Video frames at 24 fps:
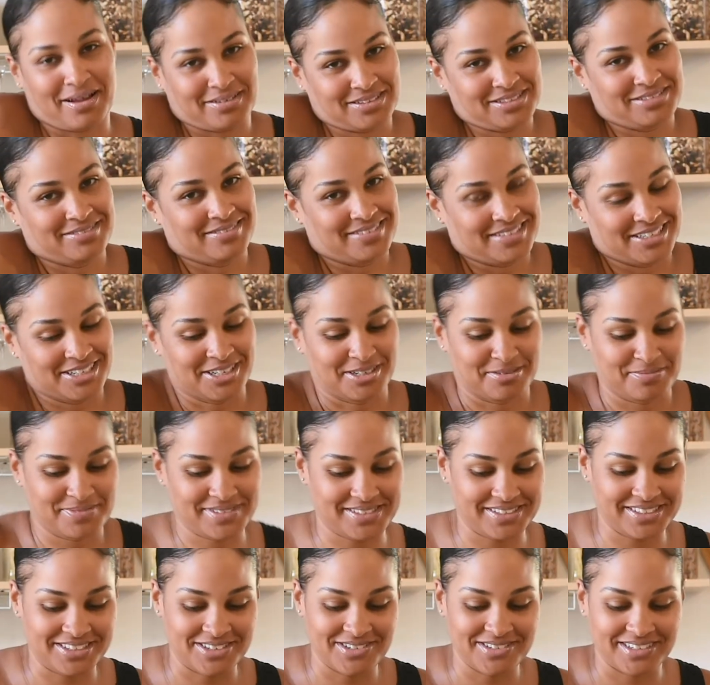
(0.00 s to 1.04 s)
2 cups
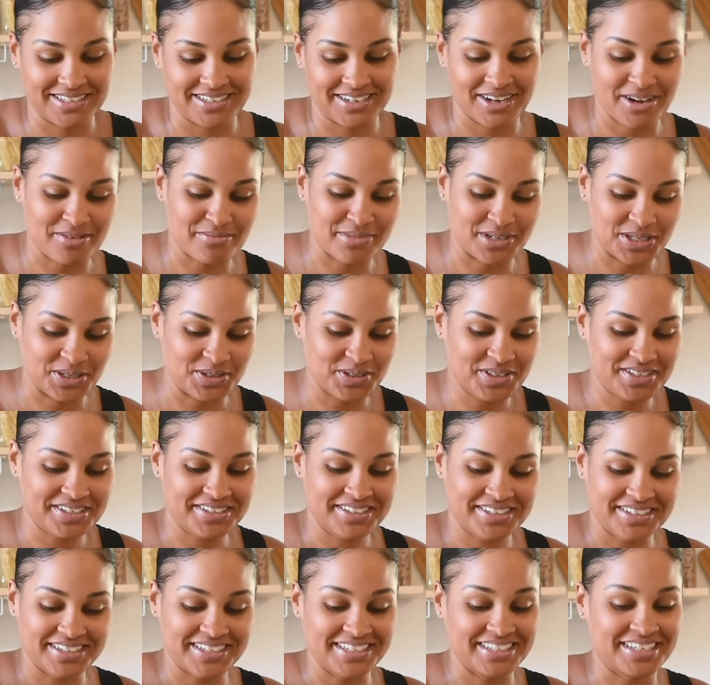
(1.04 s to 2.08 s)
of coconut milk.
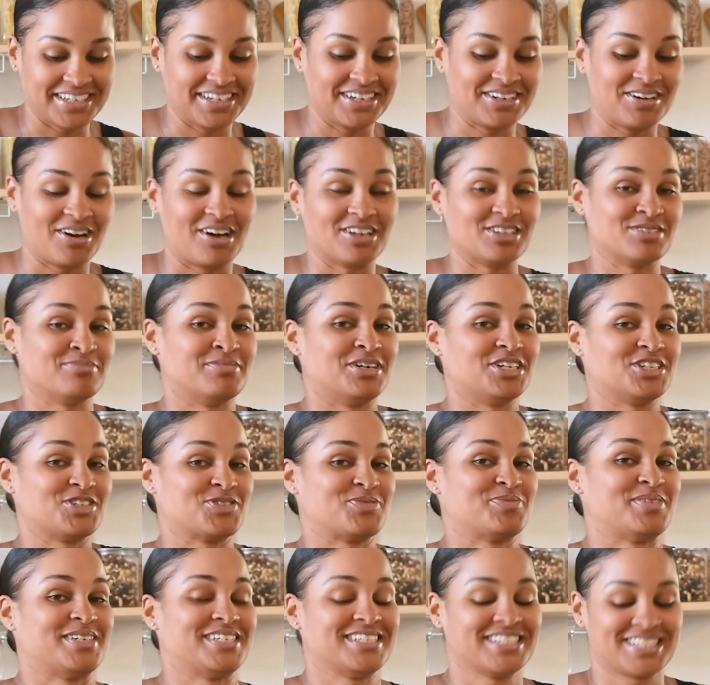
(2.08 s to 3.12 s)
Again, all the
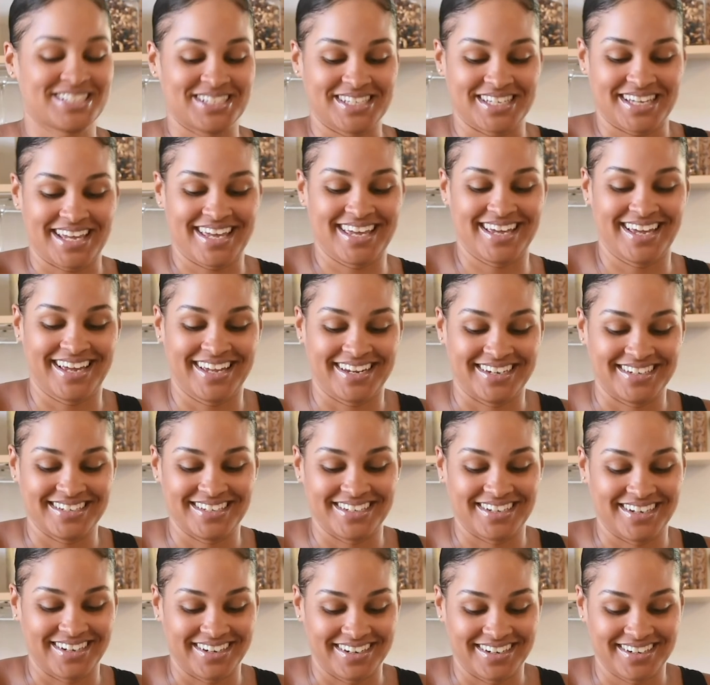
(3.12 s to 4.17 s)
measurements and
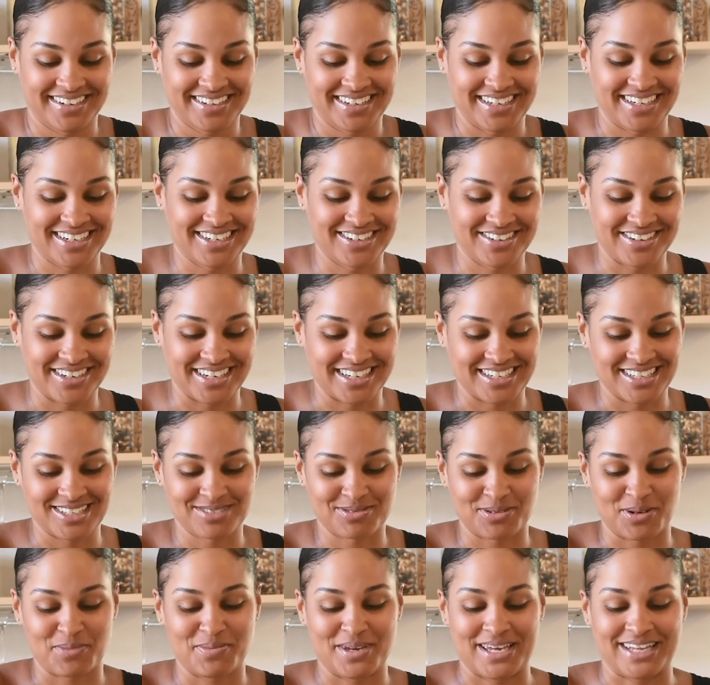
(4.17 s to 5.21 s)
ingredients
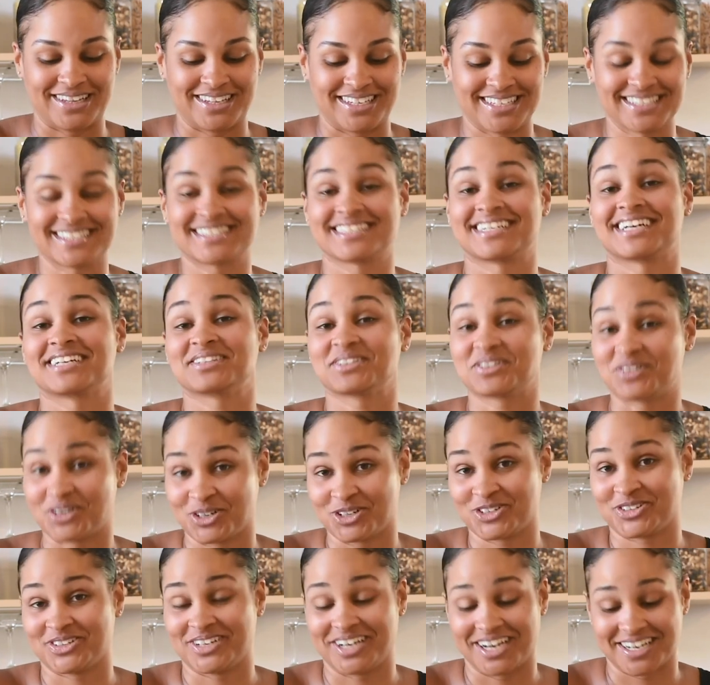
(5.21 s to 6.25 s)
will be listed at
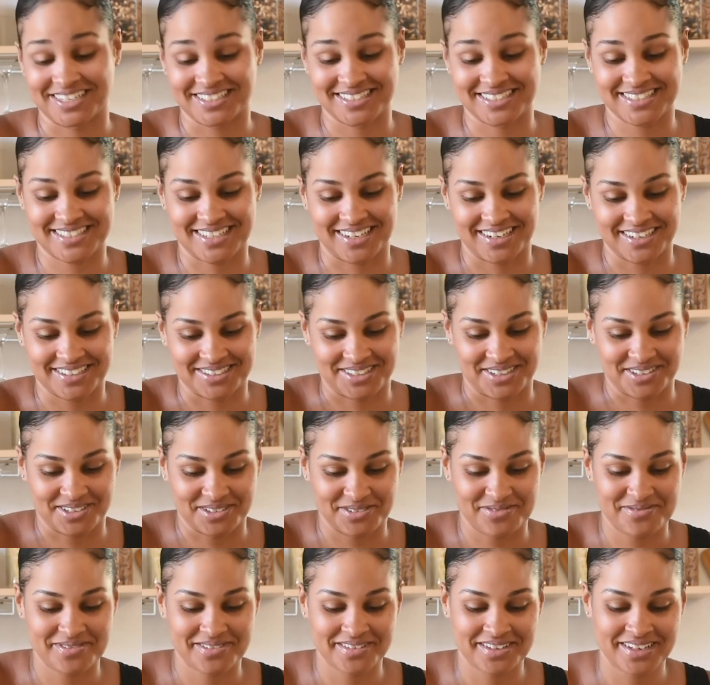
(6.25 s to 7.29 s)
thegrocerygoddess.com.
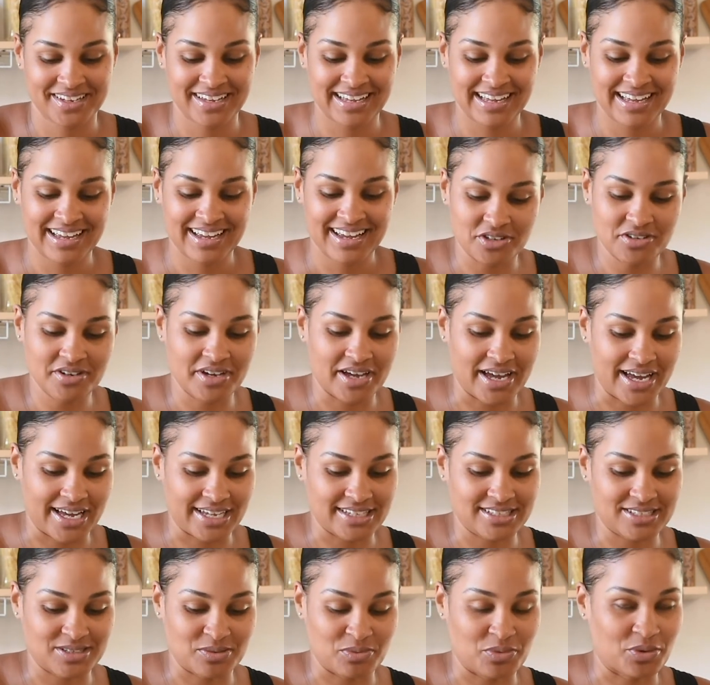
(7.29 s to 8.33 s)
You can
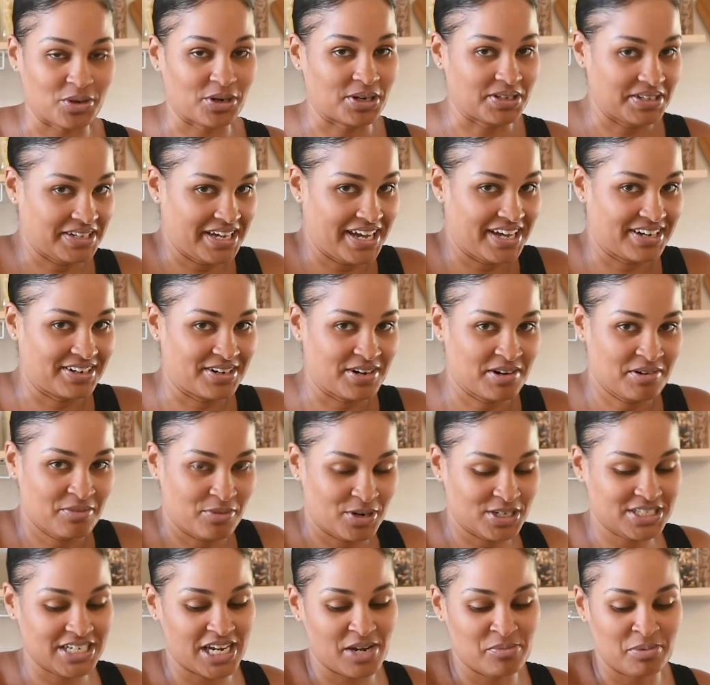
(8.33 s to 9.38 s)
add some more later,
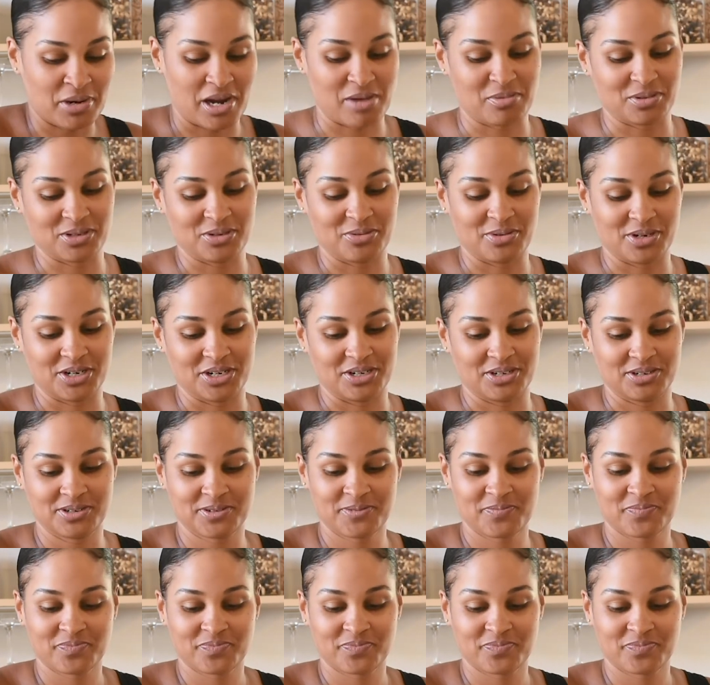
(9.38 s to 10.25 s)
which I probably will.